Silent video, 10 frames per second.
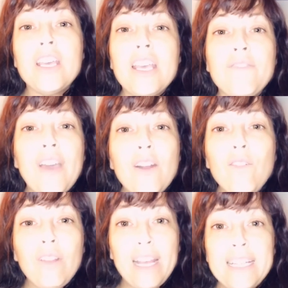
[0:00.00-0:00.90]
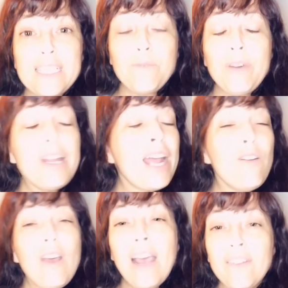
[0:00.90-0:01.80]
If I don't like someone, I
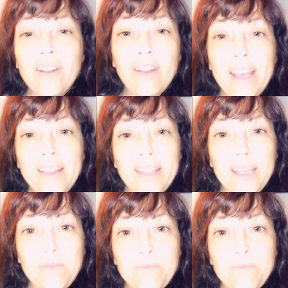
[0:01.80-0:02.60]
don't have to like them.